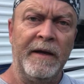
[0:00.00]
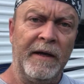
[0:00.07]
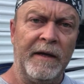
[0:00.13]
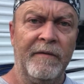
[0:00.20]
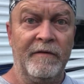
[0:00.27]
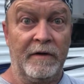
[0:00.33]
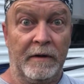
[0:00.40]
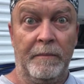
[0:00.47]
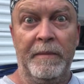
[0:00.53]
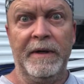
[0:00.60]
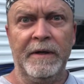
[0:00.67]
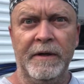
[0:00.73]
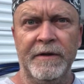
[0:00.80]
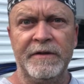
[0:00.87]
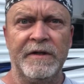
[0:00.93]
giving it a
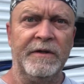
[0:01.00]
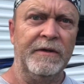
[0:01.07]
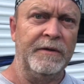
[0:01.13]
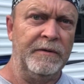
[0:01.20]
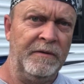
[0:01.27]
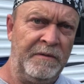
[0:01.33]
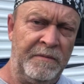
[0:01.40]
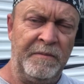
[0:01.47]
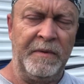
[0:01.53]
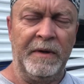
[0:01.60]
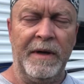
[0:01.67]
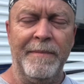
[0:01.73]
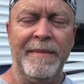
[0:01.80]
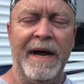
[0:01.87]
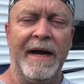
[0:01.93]
minute or 2,
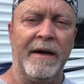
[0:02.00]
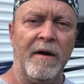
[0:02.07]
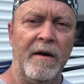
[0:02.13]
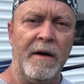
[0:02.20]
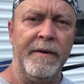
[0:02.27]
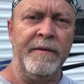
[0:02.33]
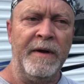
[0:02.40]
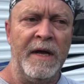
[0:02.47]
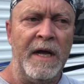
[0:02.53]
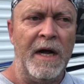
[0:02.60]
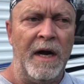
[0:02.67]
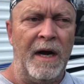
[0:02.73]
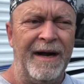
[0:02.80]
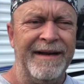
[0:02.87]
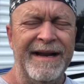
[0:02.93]
putting it back on.
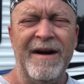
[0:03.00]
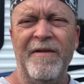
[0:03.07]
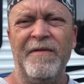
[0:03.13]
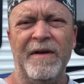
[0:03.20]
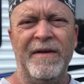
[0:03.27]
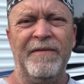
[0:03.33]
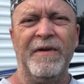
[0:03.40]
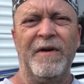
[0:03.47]
Now, if